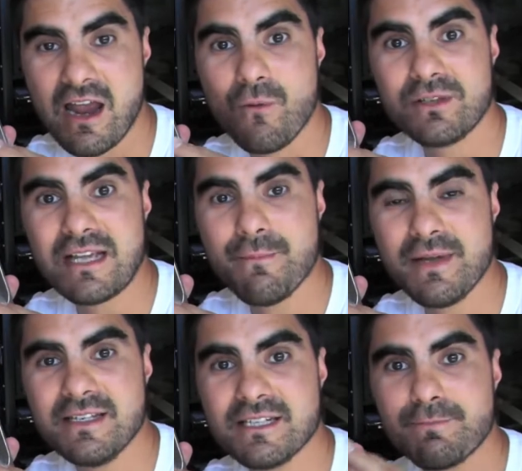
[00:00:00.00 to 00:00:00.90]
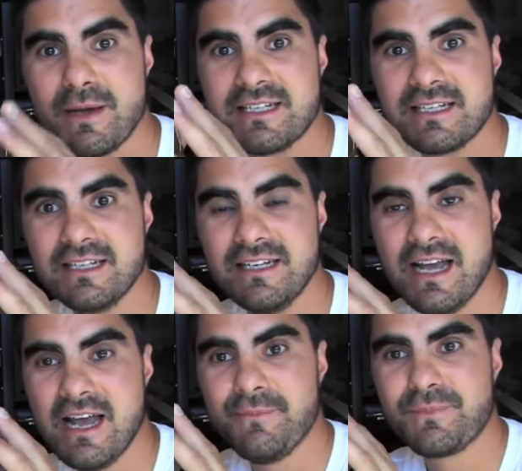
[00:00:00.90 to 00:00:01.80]
And what that means is
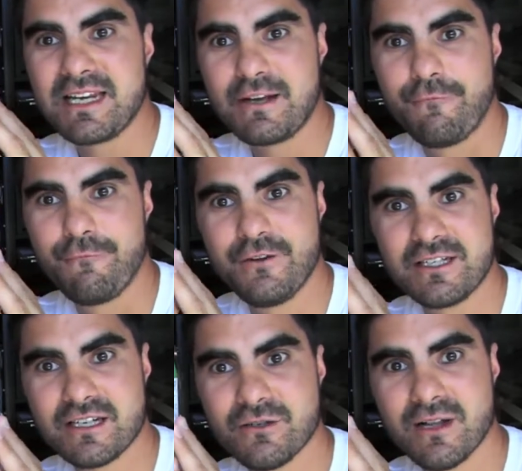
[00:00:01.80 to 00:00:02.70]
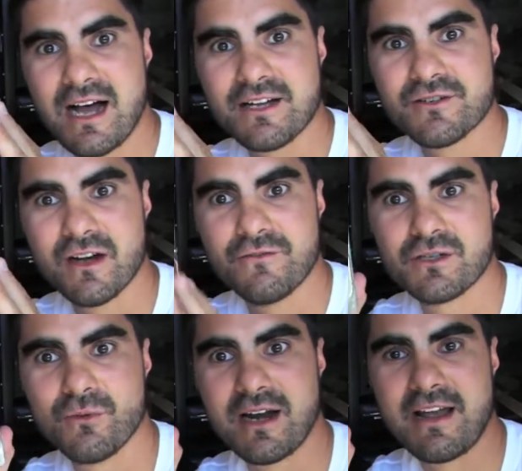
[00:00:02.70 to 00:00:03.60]
basically take a physical hard drive,
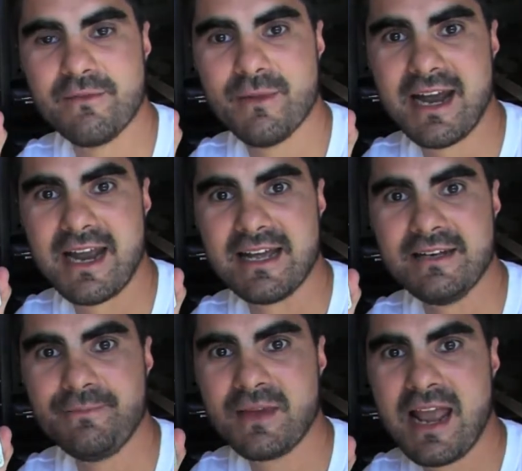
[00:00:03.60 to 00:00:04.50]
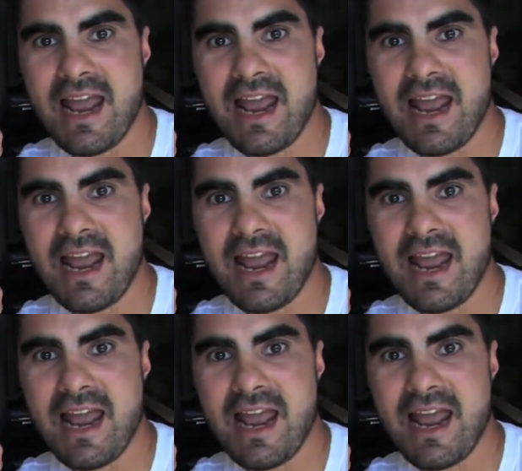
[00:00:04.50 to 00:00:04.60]
which is what I have in my hand,